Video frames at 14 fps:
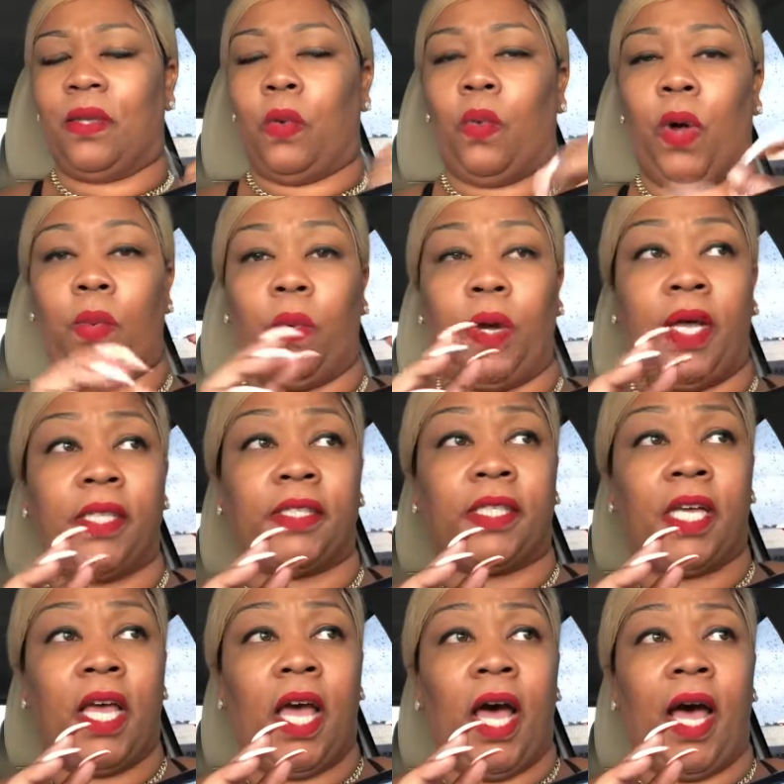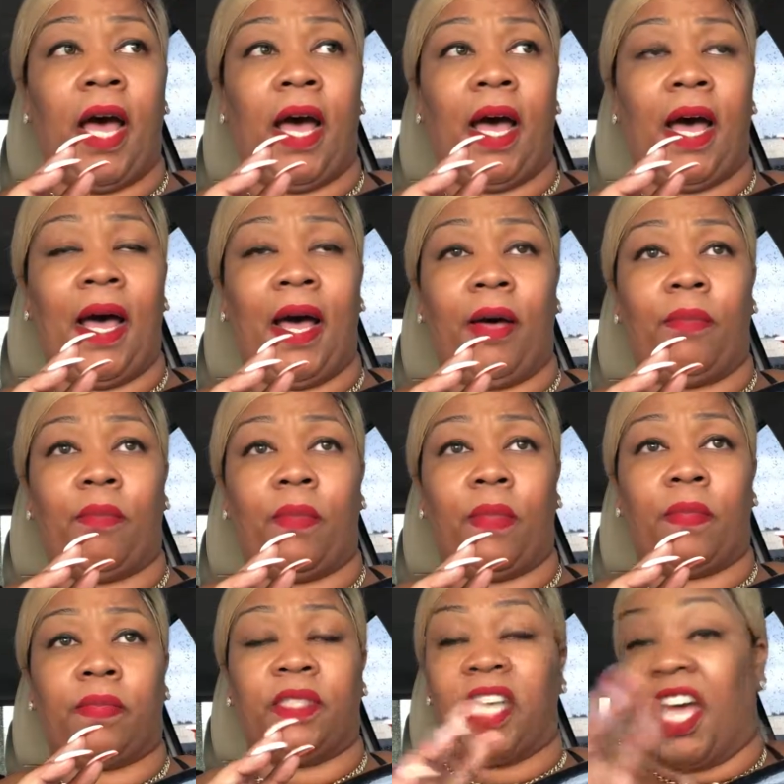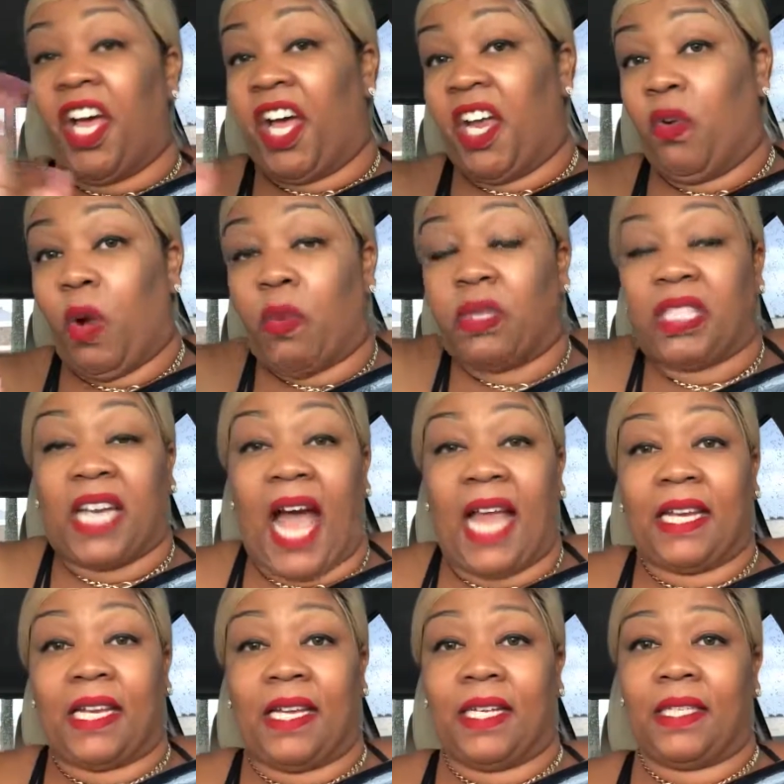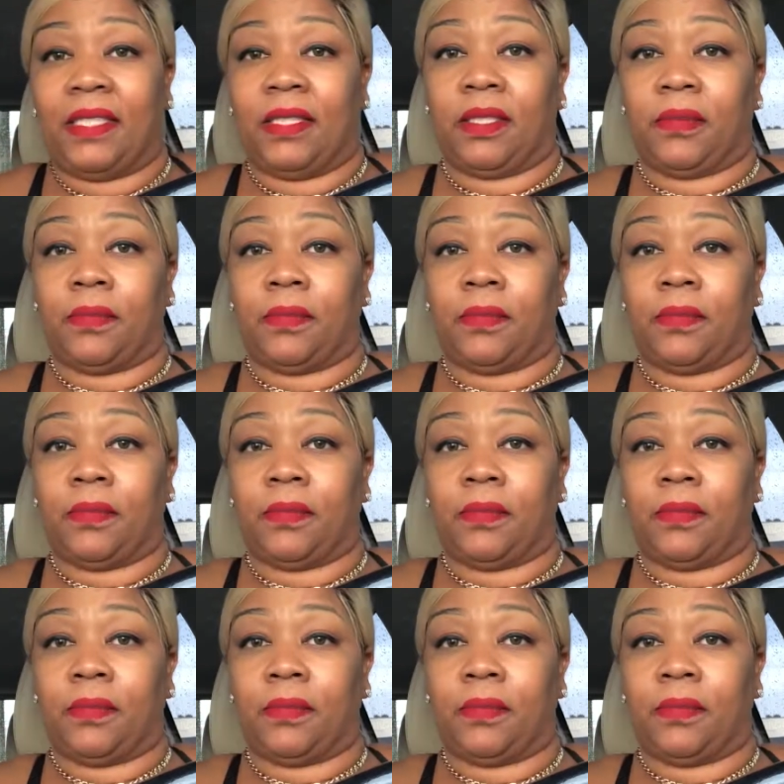What was done, what was not done.